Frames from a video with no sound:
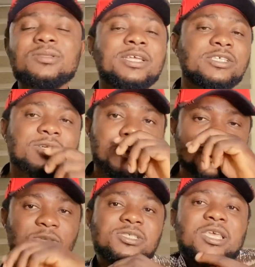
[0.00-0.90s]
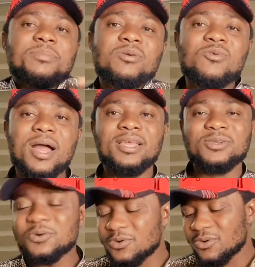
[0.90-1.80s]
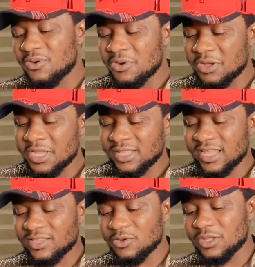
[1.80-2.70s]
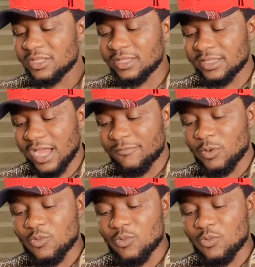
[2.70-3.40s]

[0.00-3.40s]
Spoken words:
of Nigerians will just keep it quiet. Oh, they have been